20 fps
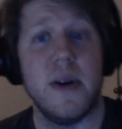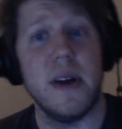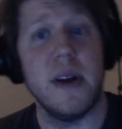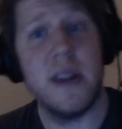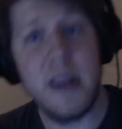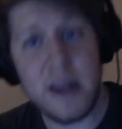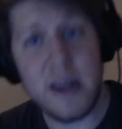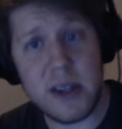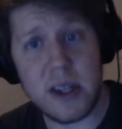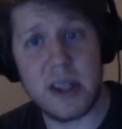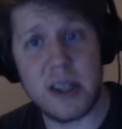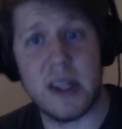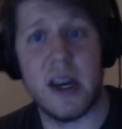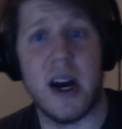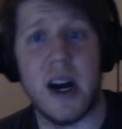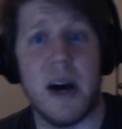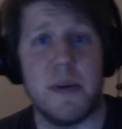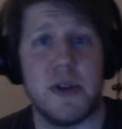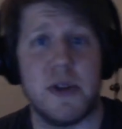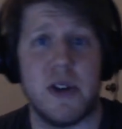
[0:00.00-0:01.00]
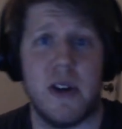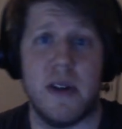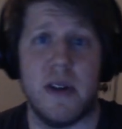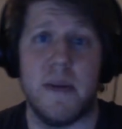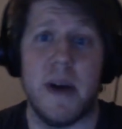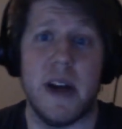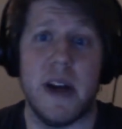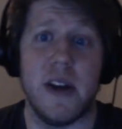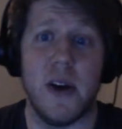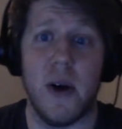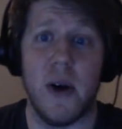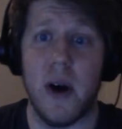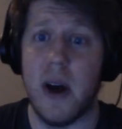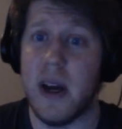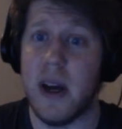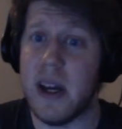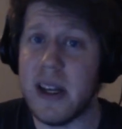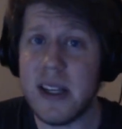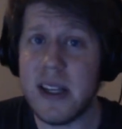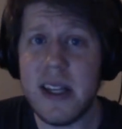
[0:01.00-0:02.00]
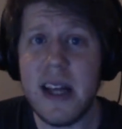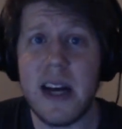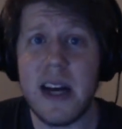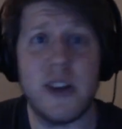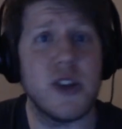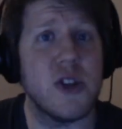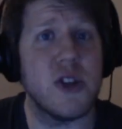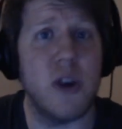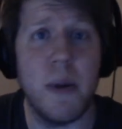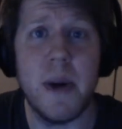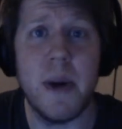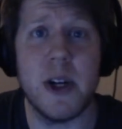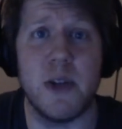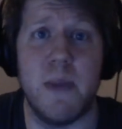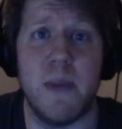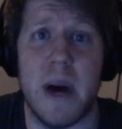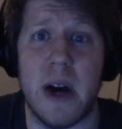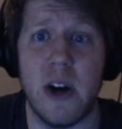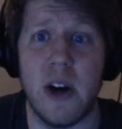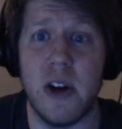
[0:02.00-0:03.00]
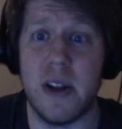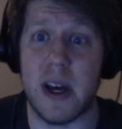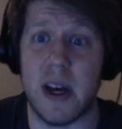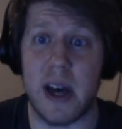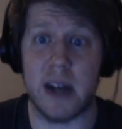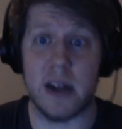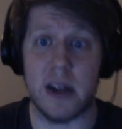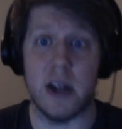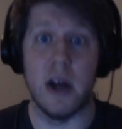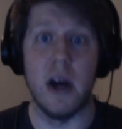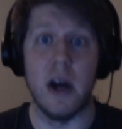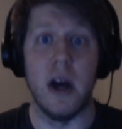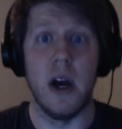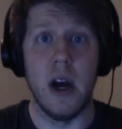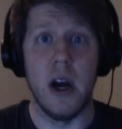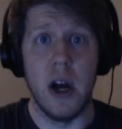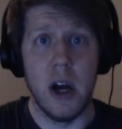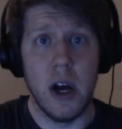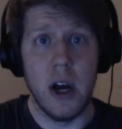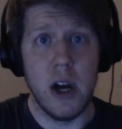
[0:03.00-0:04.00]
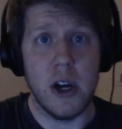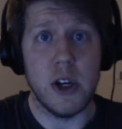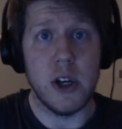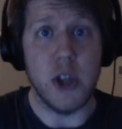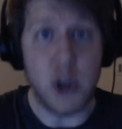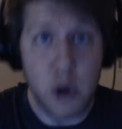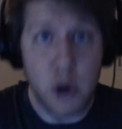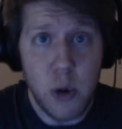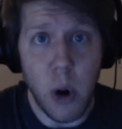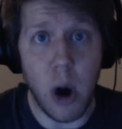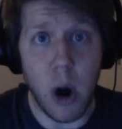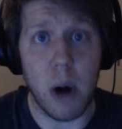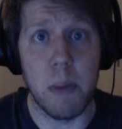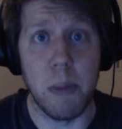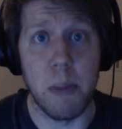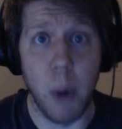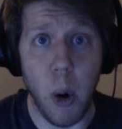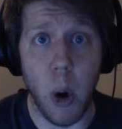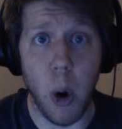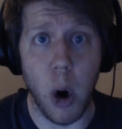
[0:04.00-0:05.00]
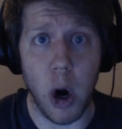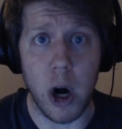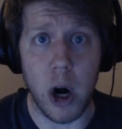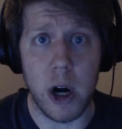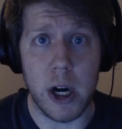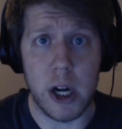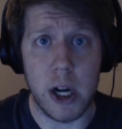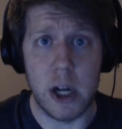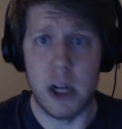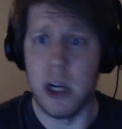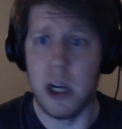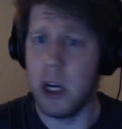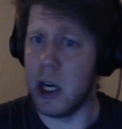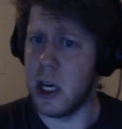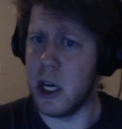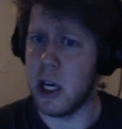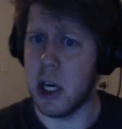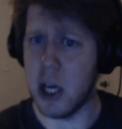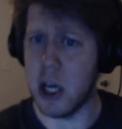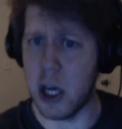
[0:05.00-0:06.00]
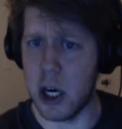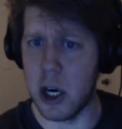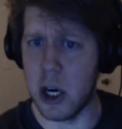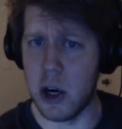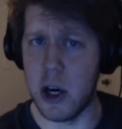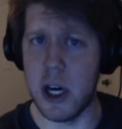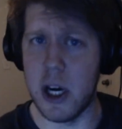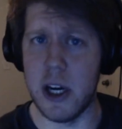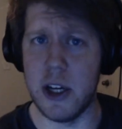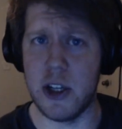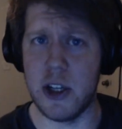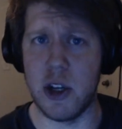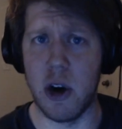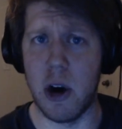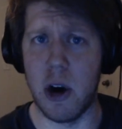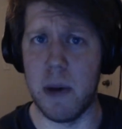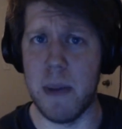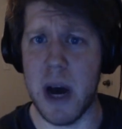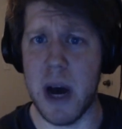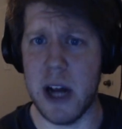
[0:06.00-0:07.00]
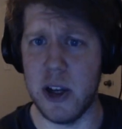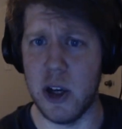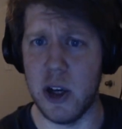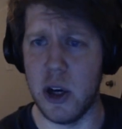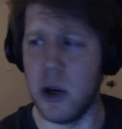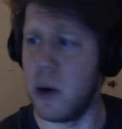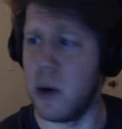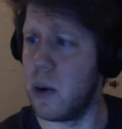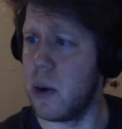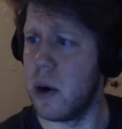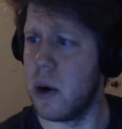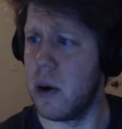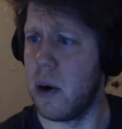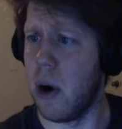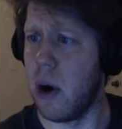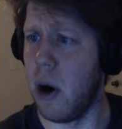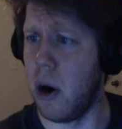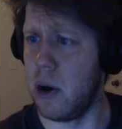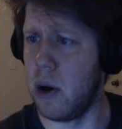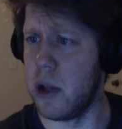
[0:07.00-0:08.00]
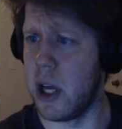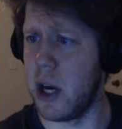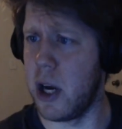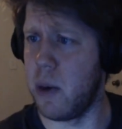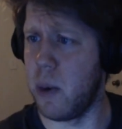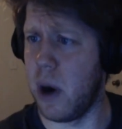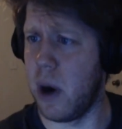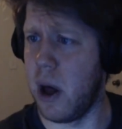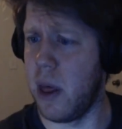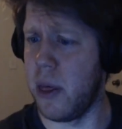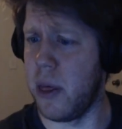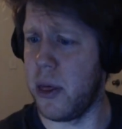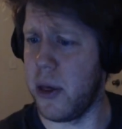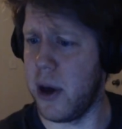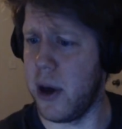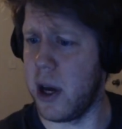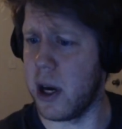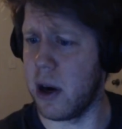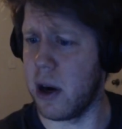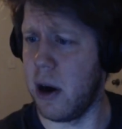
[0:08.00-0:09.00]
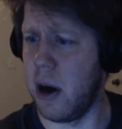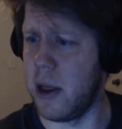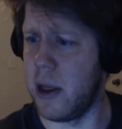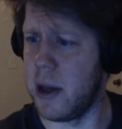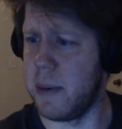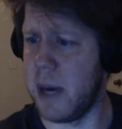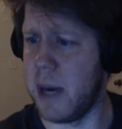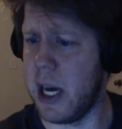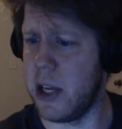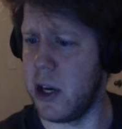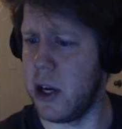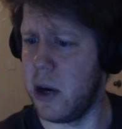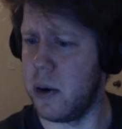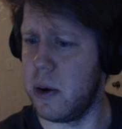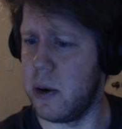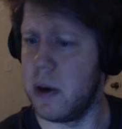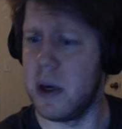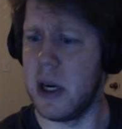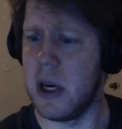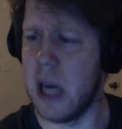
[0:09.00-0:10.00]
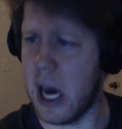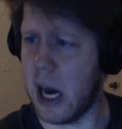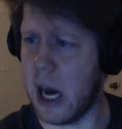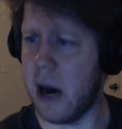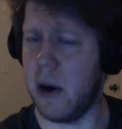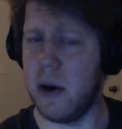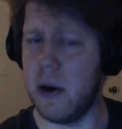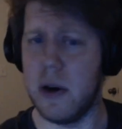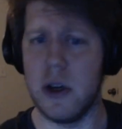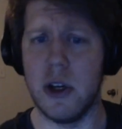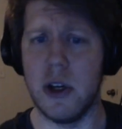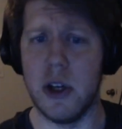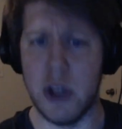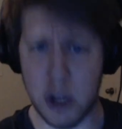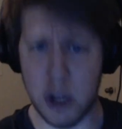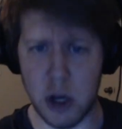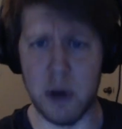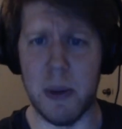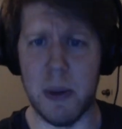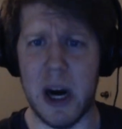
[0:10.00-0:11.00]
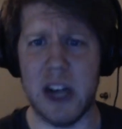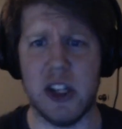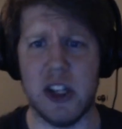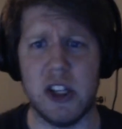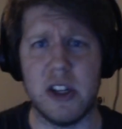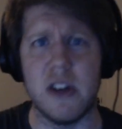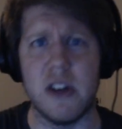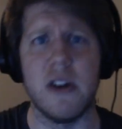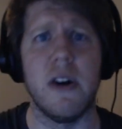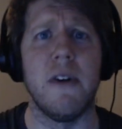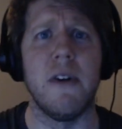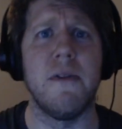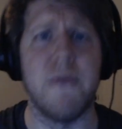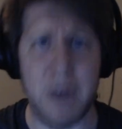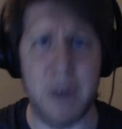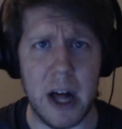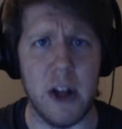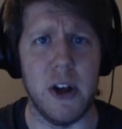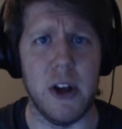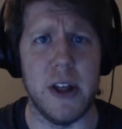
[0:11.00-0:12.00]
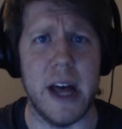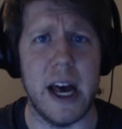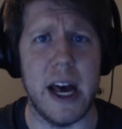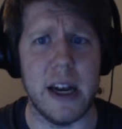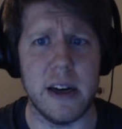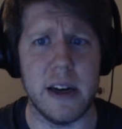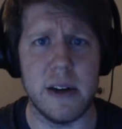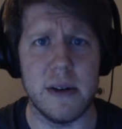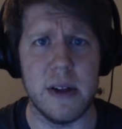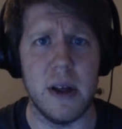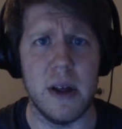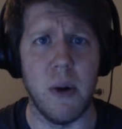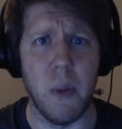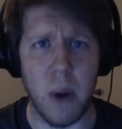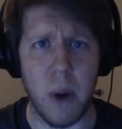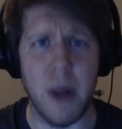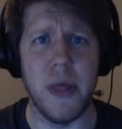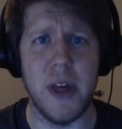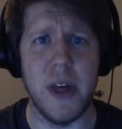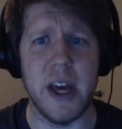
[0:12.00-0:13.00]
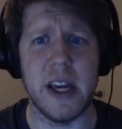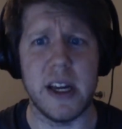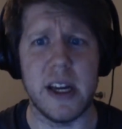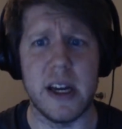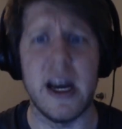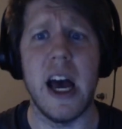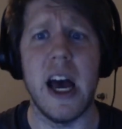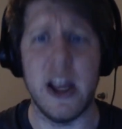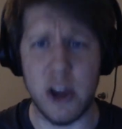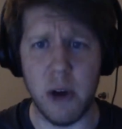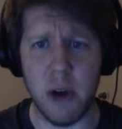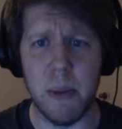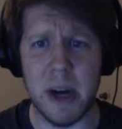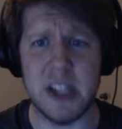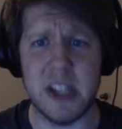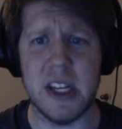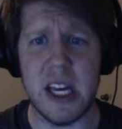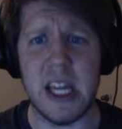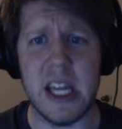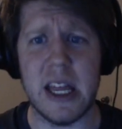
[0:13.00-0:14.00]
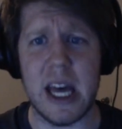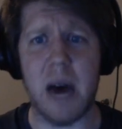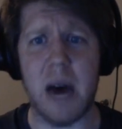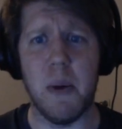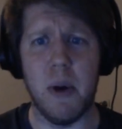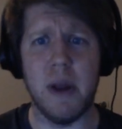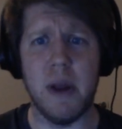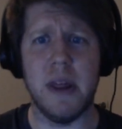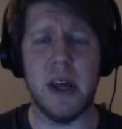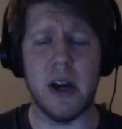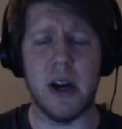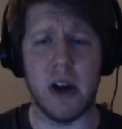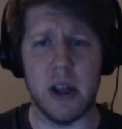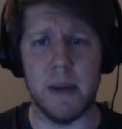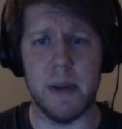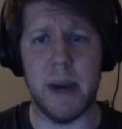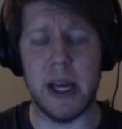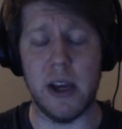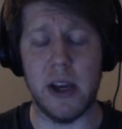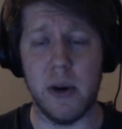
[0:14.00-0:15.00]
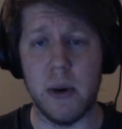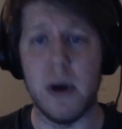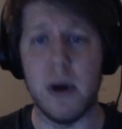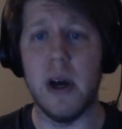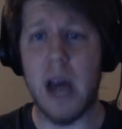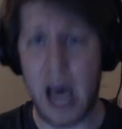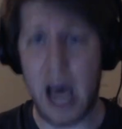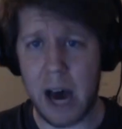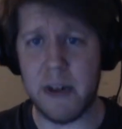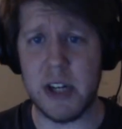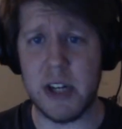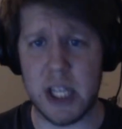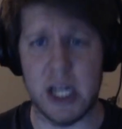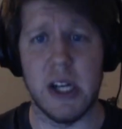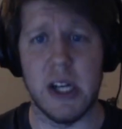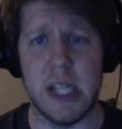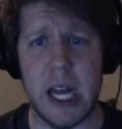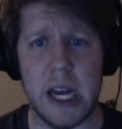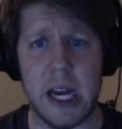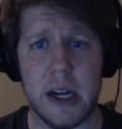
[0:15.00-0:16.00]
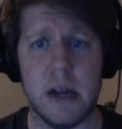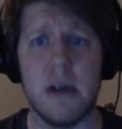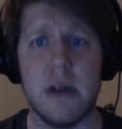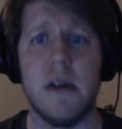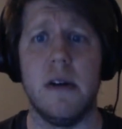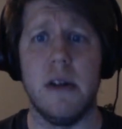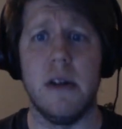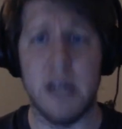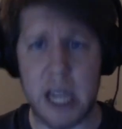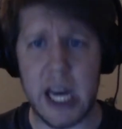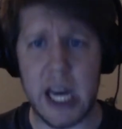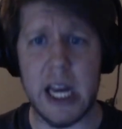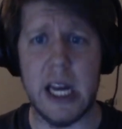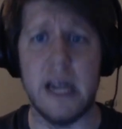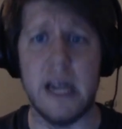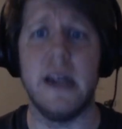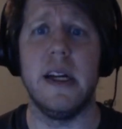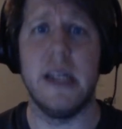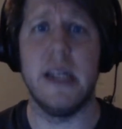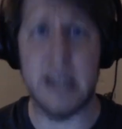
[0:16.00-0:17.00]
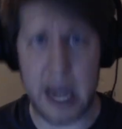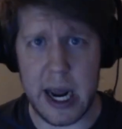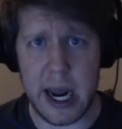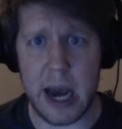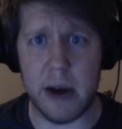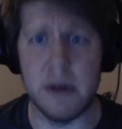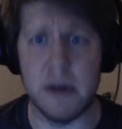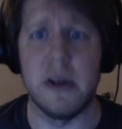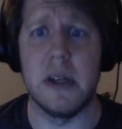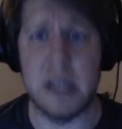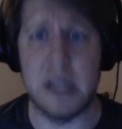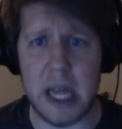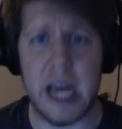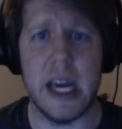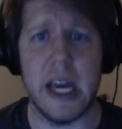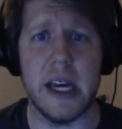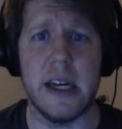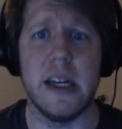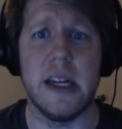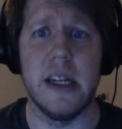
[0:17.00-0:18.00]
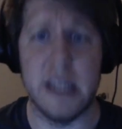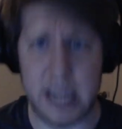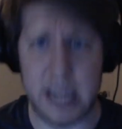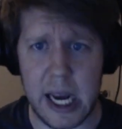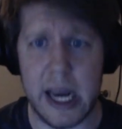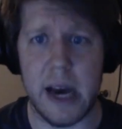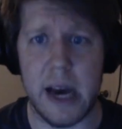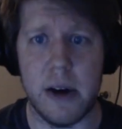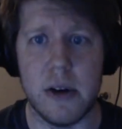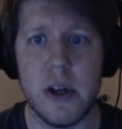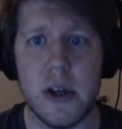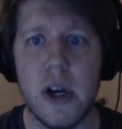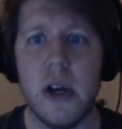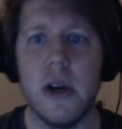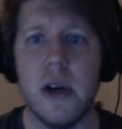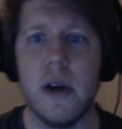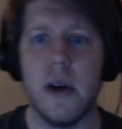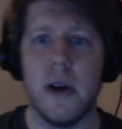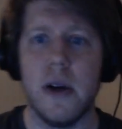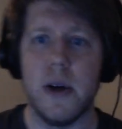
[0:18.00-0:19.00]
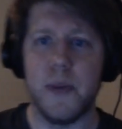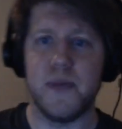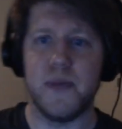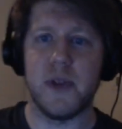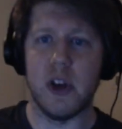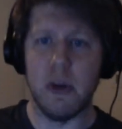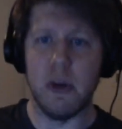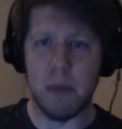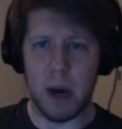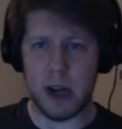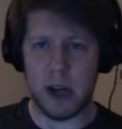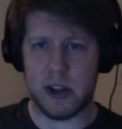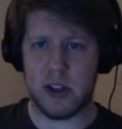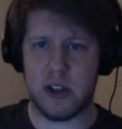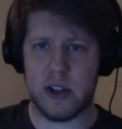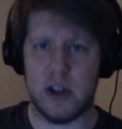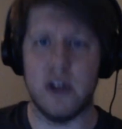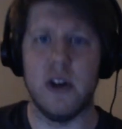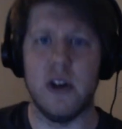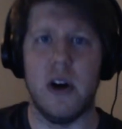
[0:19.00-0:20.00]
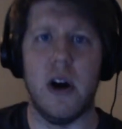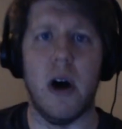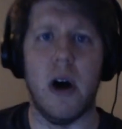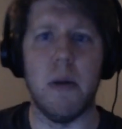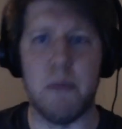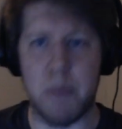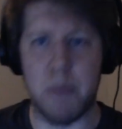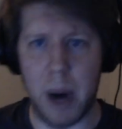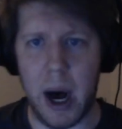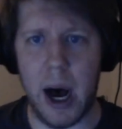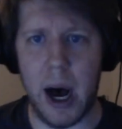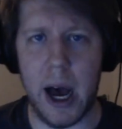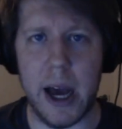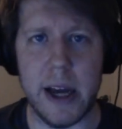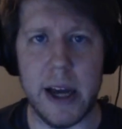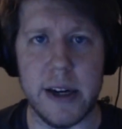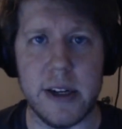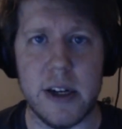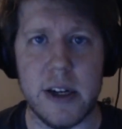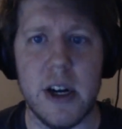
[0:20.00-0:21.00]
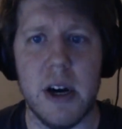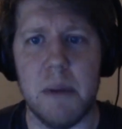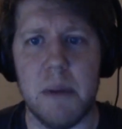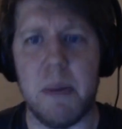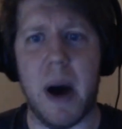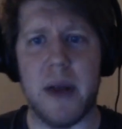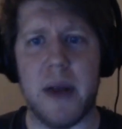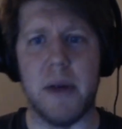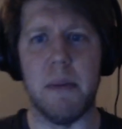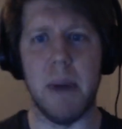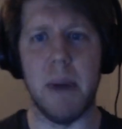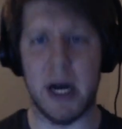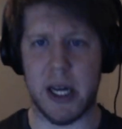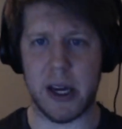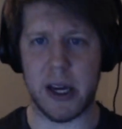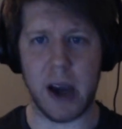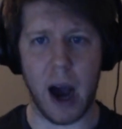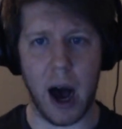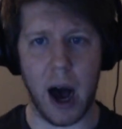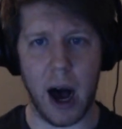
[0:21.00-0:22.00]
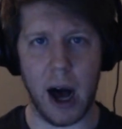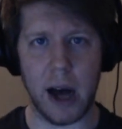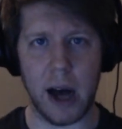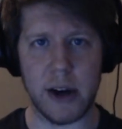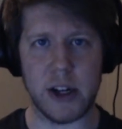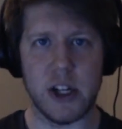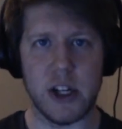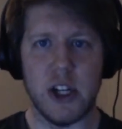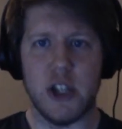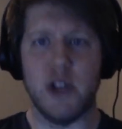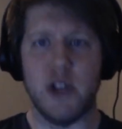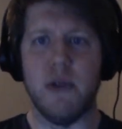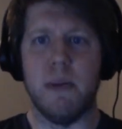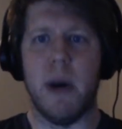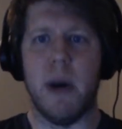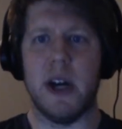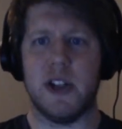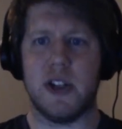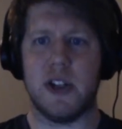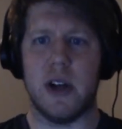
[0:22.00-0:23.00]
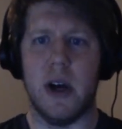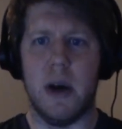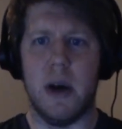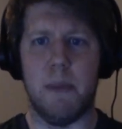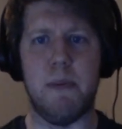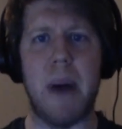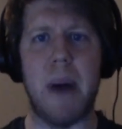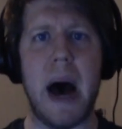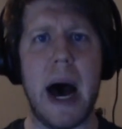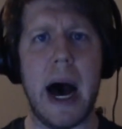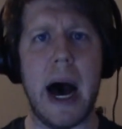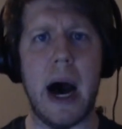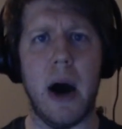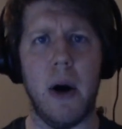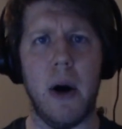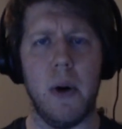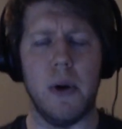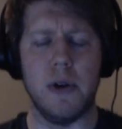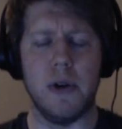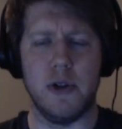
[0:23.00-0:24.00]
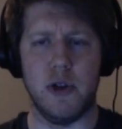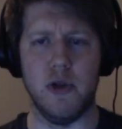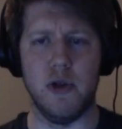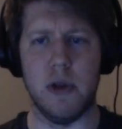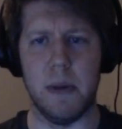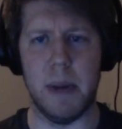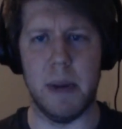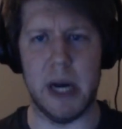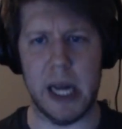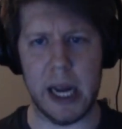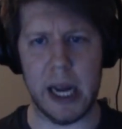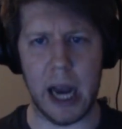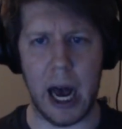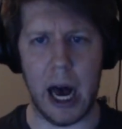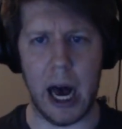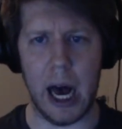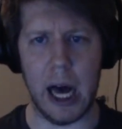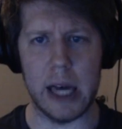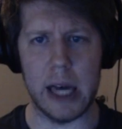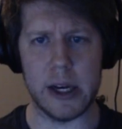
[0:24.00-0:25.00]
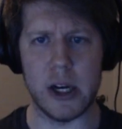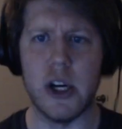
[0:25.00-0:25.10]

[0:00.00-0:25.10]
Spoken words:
This is the option on the menu. Isn't that so much better than you are born? Here is your menu. Only one thing on the menu. Now, you must follow that one thing, and you must eat that one thing on the menu every single day. Day in, day out, day in, day out. You must abide by the money god. You must bow to the money god.